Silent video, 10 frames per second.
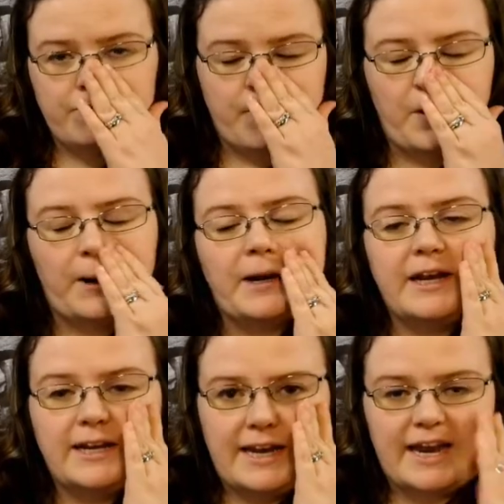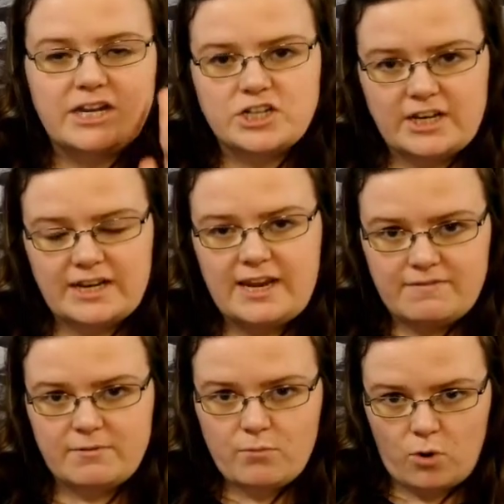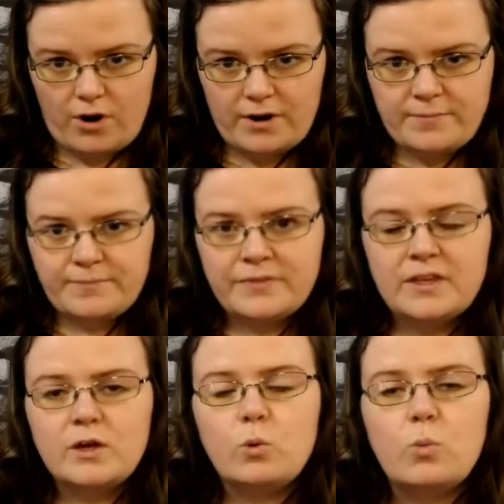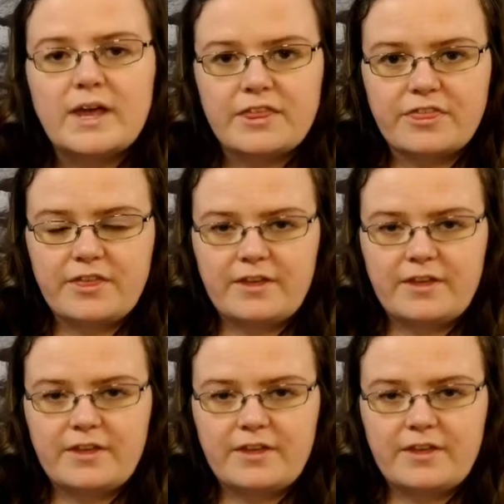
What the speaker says: for engaging even more with